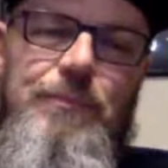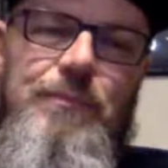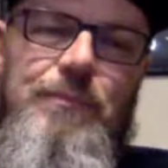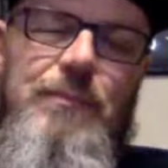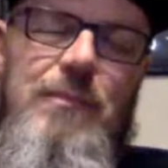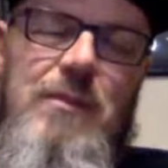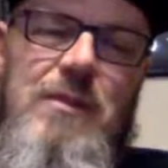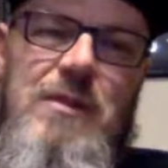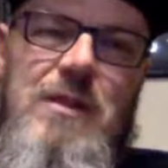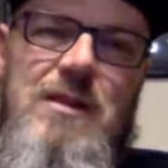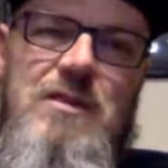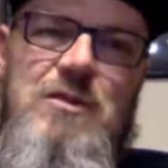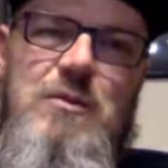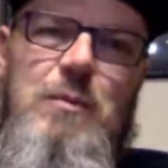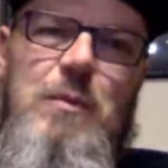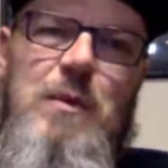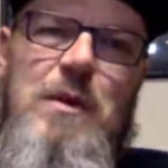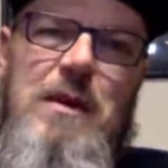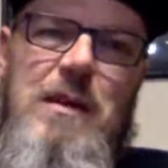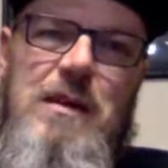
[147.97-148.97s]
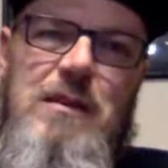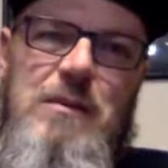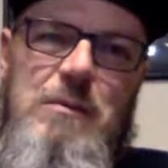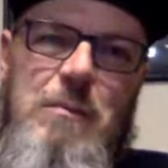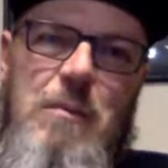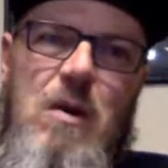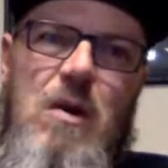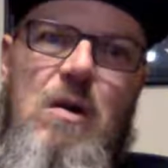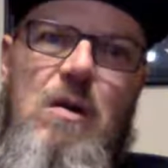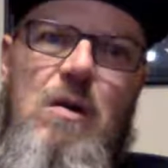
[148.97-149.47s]
This week,
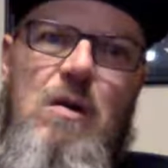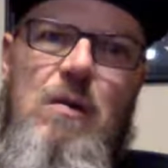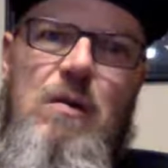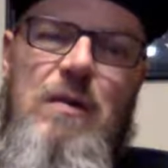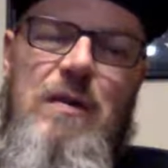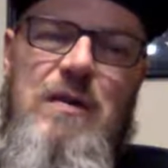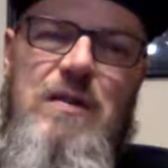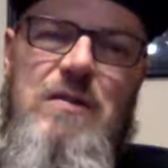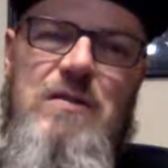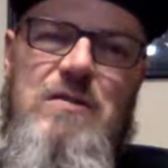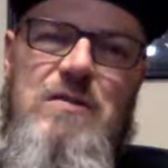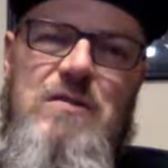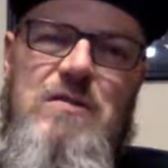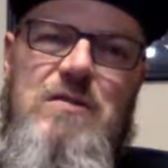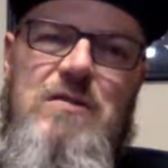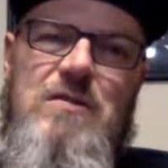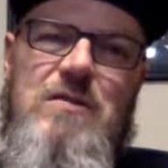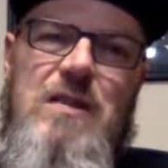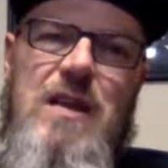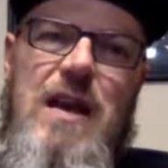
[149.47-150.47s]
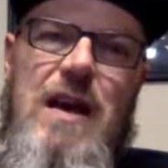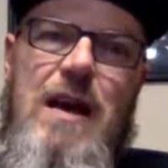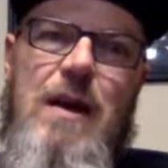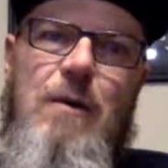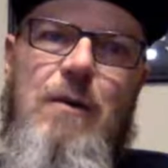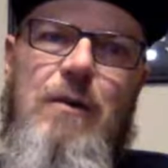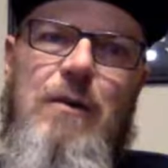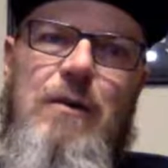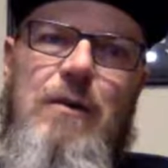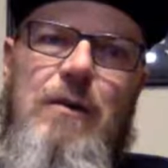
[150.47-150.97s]
tomorrow is
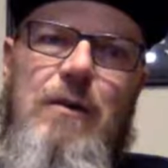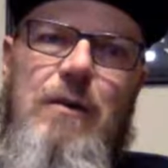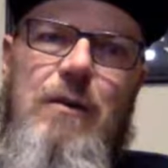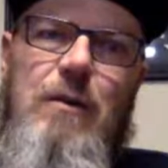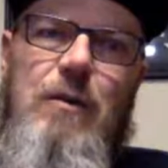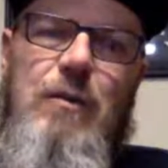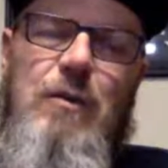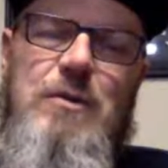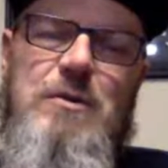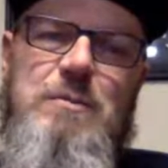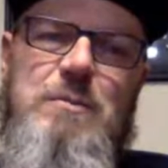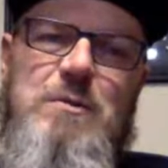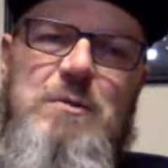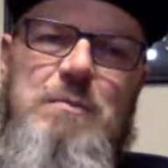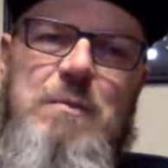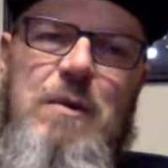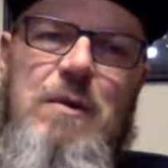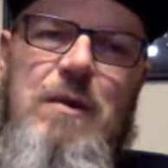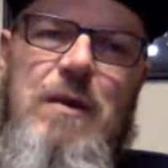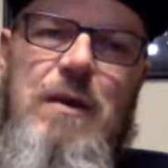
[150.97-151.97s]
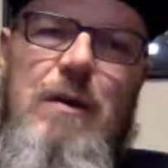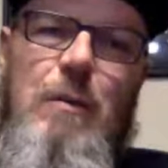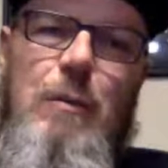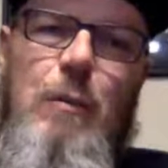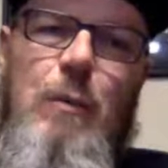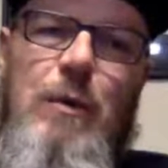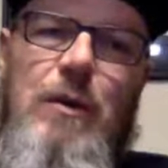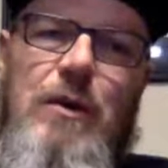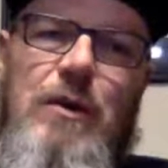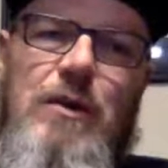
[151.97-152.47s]
our Christmas party at
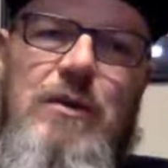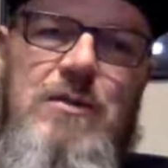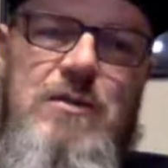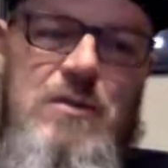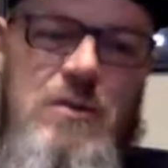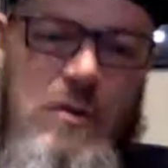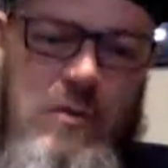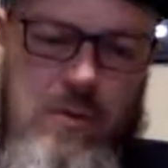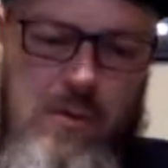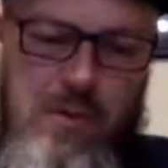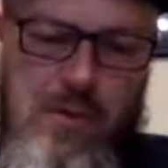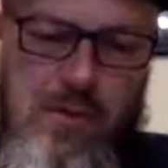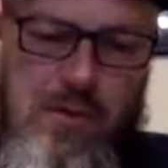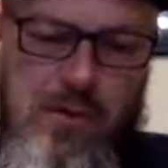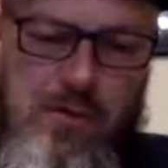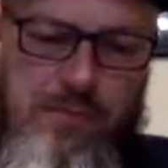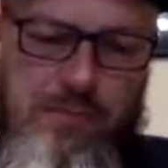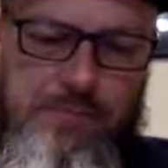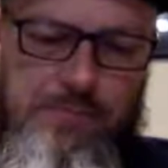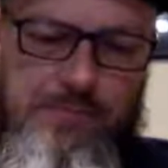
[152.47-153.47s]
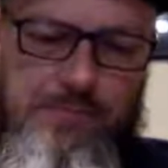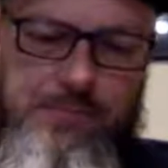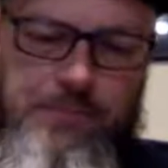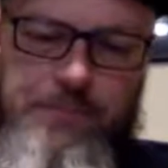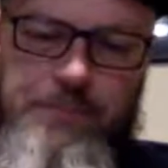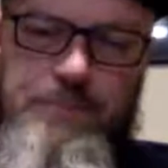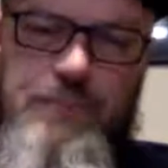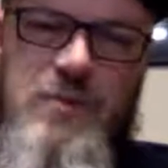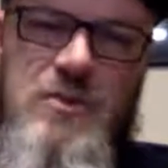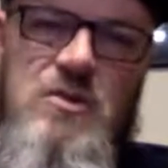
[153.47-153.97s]
work, so
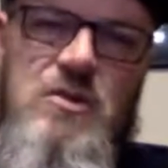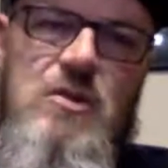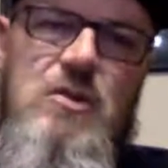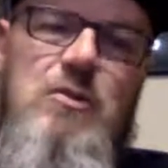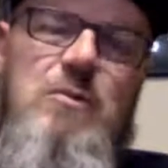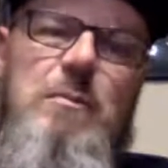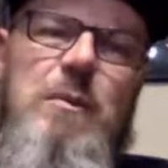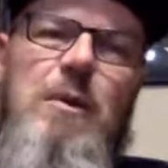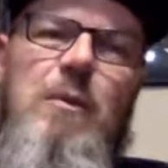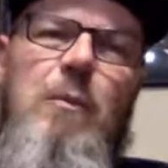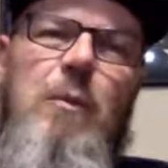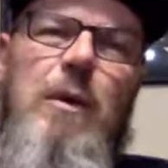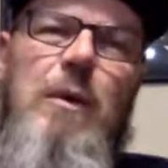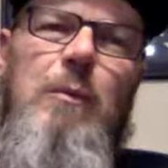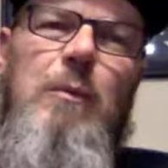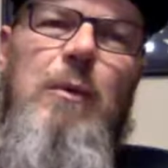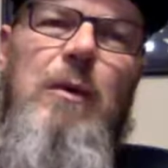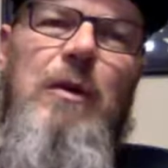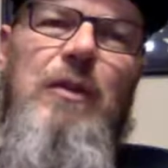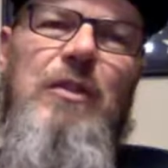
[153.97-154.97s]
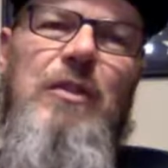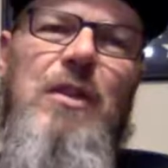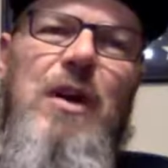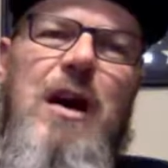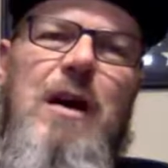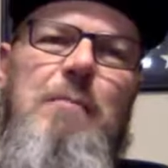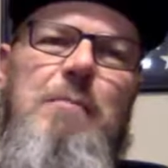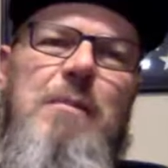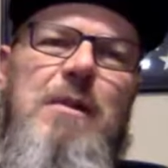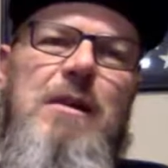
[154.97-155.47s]
excuse me, we will not
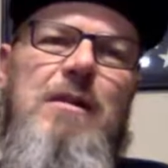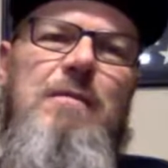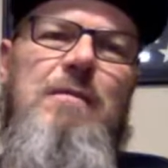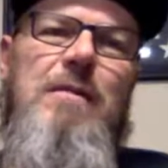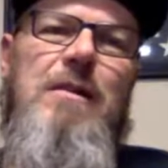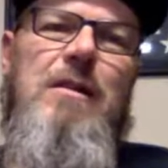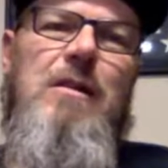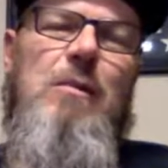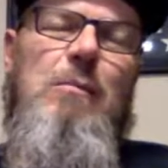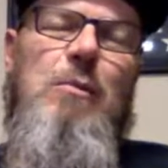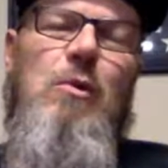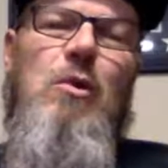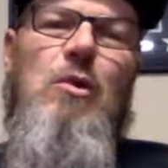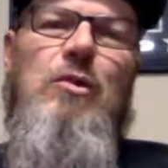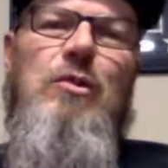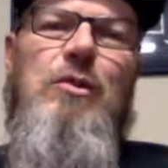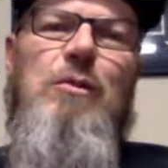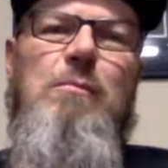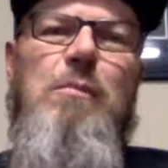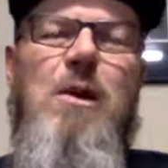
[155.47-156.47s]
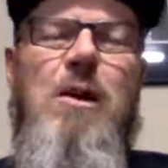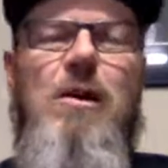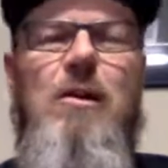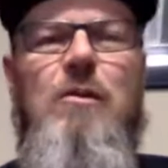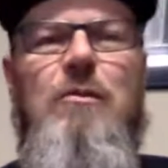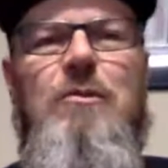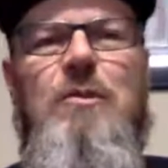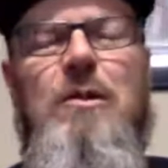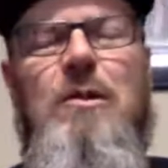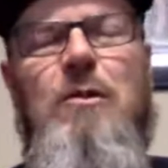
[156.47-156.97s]
be available tomorrow to
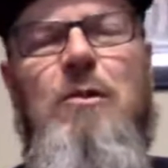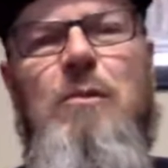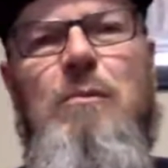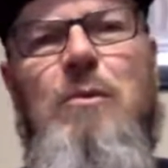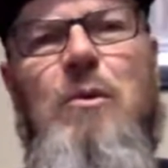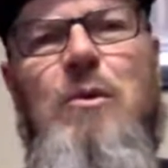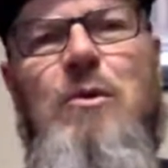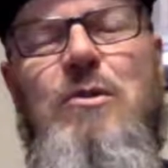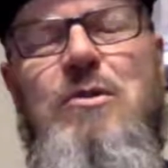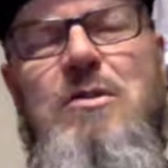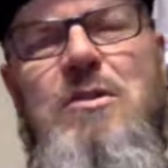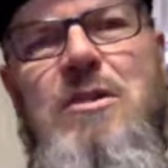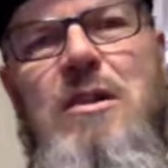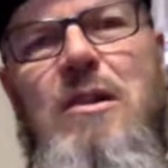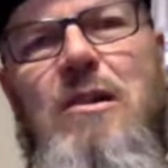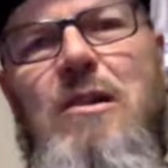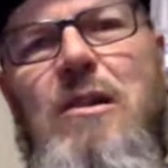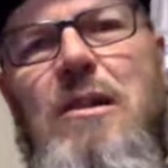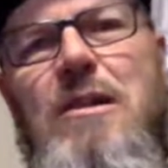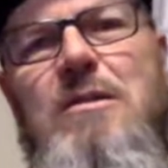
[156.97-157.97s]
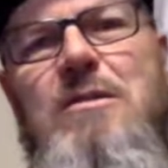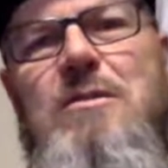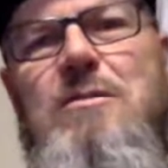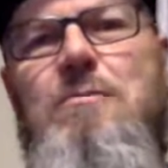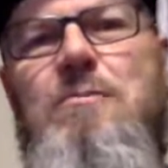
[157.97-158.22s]
do a Motorcyclism.